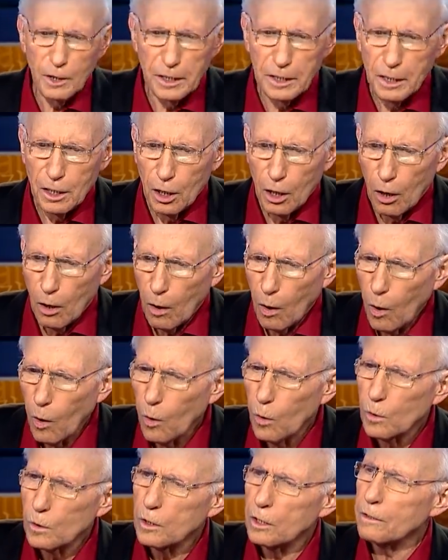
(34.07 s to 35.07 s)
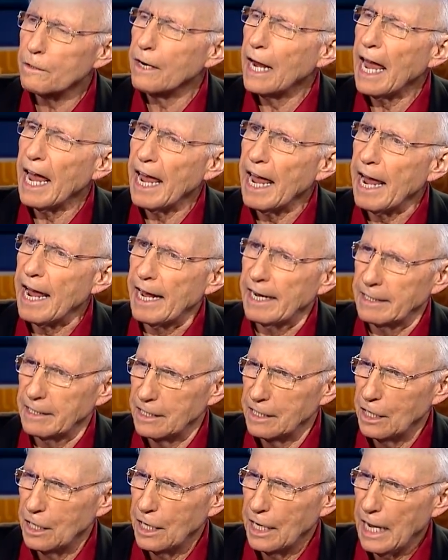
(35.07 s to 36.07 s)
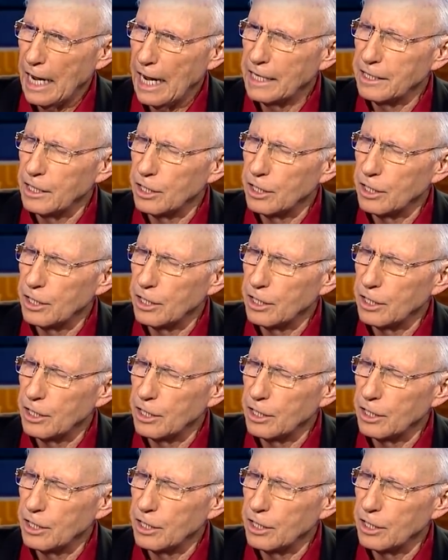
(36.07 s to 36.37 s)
Roth has spent over 35 years